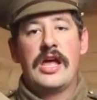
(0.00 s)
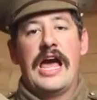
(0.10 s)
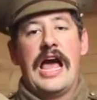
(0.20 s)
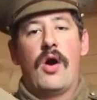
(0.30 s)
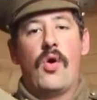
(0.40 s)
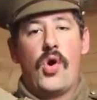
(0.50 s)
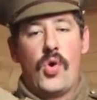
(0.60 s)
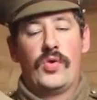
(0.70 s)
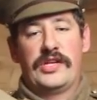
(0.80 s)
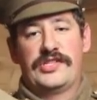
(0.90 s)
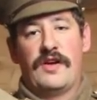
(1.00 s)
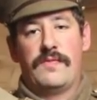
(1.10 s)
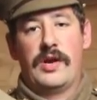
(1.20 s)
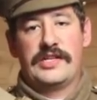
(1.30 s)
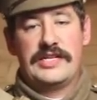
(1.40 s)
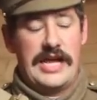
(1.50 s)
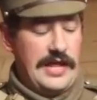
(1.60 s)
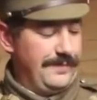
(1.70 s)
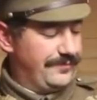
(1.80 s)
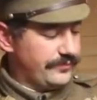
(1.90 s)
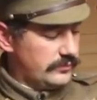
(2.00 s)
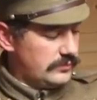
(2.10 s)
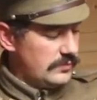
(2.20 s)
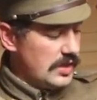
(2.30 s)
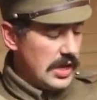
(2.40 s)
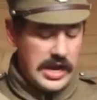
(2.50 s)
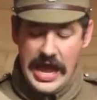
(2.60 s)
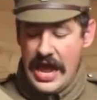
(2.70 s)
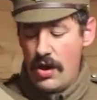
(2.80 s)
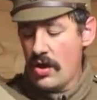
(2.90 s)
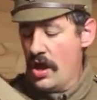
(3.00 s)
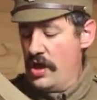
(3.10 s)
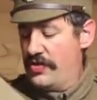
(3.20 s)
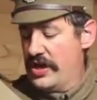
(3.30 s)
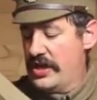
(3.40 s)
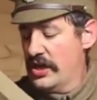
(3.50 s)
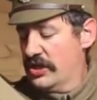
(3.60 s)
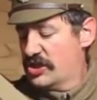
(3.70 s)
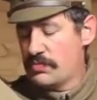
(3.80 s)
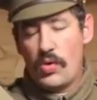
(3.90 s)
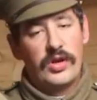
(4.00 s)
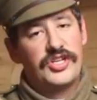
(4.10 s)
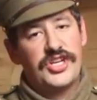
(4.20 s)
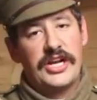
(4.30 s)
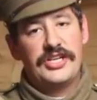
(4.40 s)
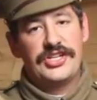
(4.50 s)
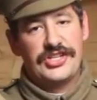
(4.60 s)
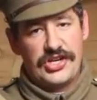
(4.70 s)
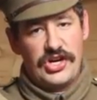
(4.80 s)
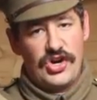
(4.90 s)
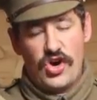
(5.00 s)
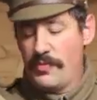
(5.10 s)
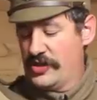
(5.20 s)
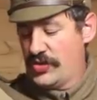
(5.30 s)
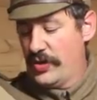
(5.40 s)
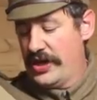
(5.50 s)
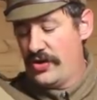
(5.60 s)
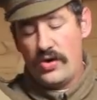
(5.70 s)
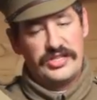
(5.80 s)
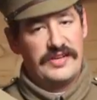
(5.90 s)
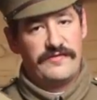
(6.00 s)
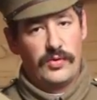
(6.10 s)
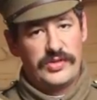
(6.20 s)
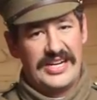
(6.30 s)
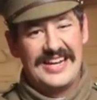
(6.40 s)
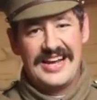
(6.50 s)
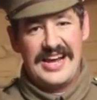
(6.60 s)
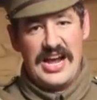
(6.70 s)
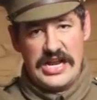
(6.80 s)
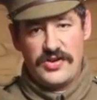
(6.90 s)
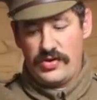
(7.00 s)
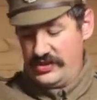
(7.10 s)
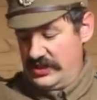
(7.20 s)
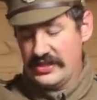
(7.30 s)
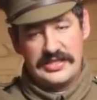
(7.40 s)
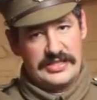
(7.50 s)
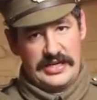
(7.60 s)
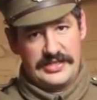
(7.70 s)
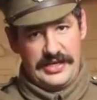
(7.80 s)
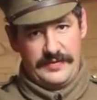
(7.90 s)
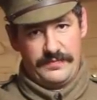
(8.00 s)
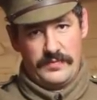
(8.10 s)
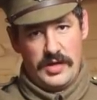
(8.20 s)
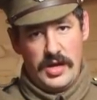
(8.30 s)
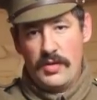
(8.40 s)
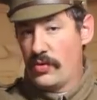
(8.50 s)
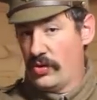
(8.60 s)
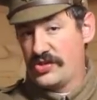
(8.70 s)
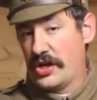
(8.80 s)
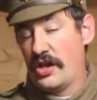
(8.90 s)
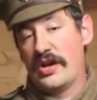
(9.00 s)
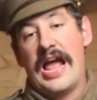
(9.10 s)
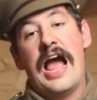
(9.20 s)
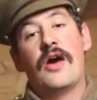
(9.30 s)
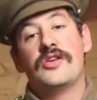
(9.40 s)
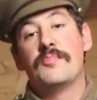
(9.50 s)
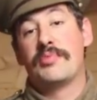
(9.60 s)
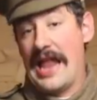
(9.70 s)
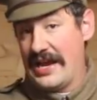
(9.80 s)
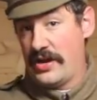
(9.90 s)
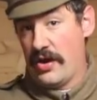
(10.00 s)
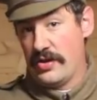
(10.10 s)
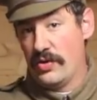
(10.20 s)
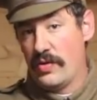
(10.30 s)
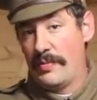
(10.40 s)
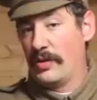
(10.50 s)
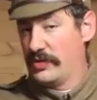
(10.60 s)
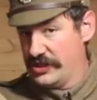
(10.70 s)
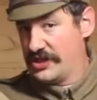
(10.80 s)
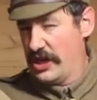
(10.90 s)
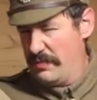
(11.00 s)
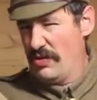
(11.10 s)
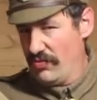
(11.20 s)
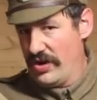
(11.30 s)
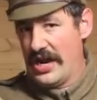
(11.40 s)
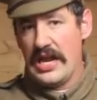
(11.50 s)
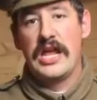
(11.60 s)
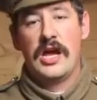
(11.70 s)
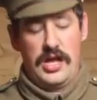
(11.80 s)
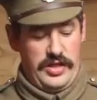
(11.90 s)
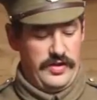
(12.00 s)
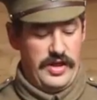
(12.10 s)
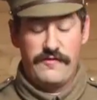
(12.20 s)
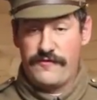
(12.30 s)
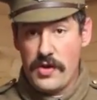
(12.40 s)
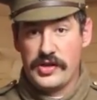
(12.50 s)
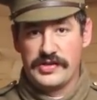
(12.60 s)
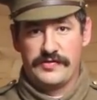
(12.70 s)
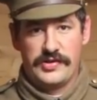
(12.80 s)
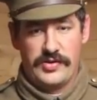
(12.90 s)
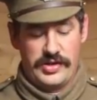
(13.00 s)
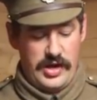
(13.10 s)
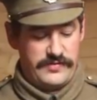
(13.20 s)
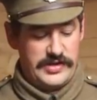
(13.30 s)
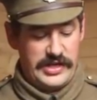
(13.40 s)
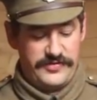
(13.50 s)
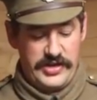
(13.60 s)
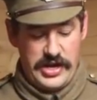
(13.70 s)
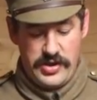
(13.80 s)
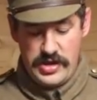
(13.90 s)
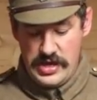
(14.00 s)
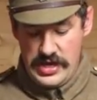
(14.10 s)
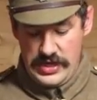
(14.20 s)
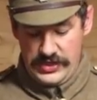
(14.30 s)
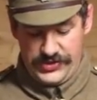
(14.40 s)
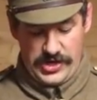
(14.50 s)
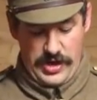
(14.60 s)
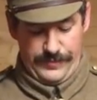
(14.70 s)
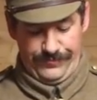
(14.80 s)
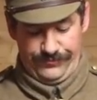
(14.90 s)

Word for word: at how all this stuff works together and how the smaller changes are between 1914 and 1916. We're also going to look at how you blanco your webbing, which is going to be really the focus of today's video. So